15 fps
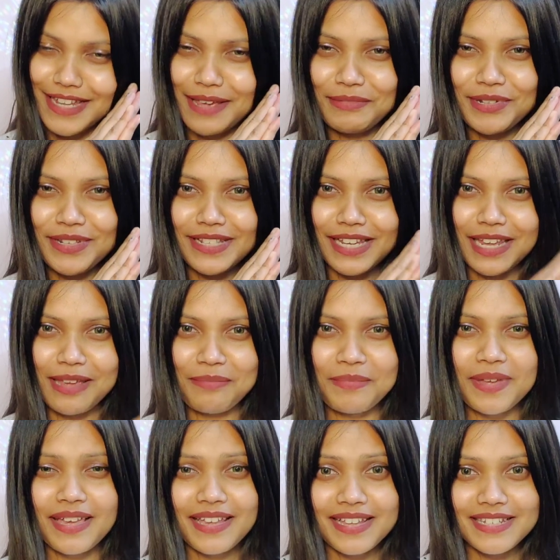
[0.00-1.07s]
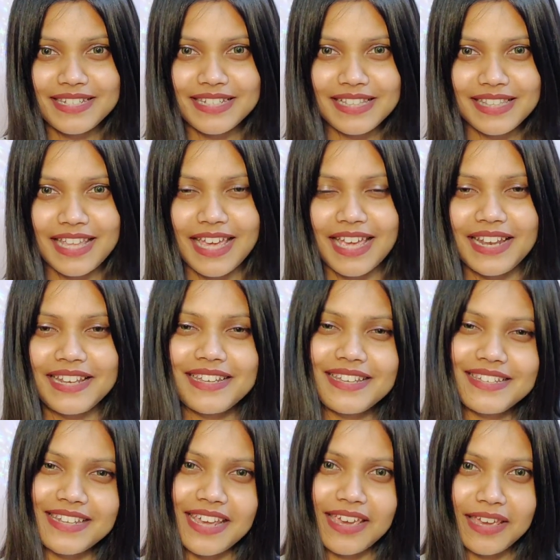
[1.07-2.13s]
Time to sleep. Till then,
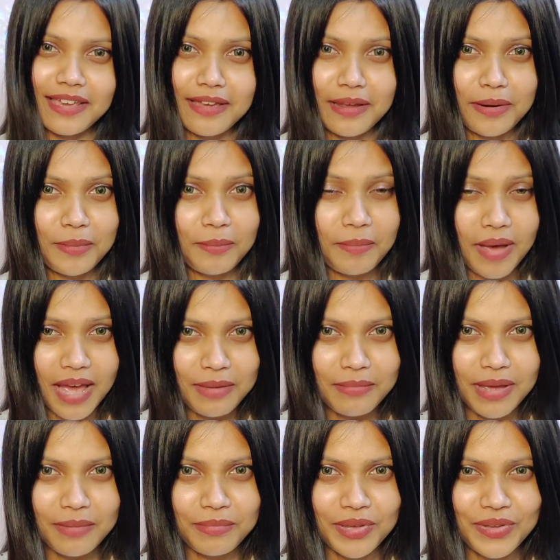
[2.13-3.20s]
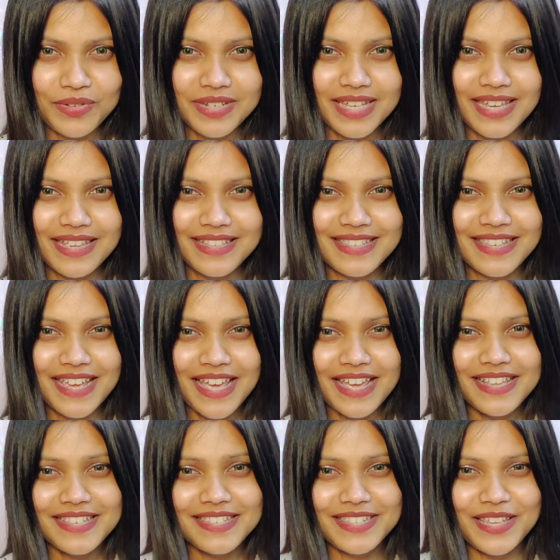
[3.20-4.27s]
take care. Bye, my beauties.
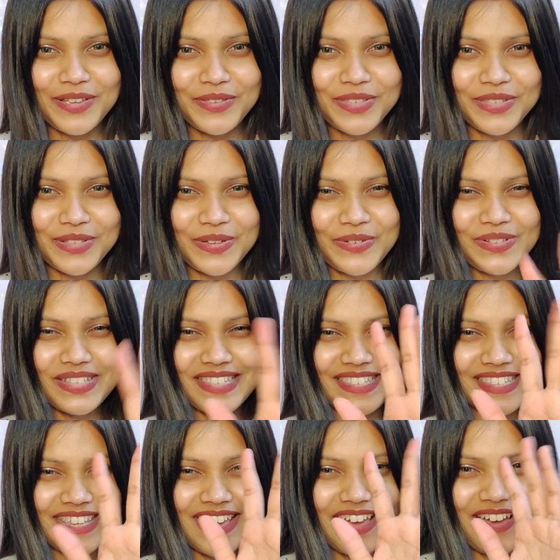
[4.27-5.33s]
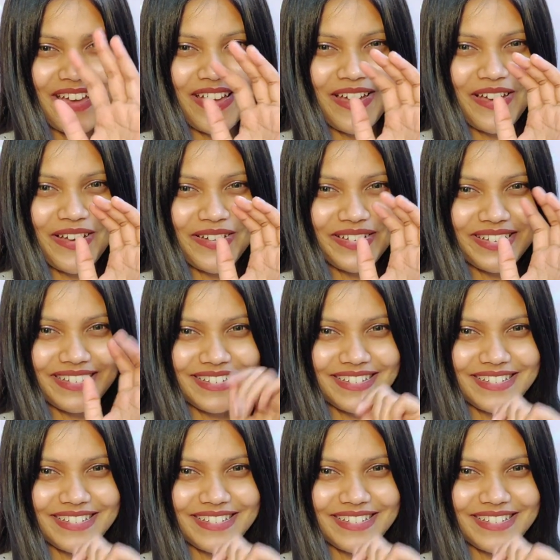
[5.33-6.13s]
See you soon. See ya.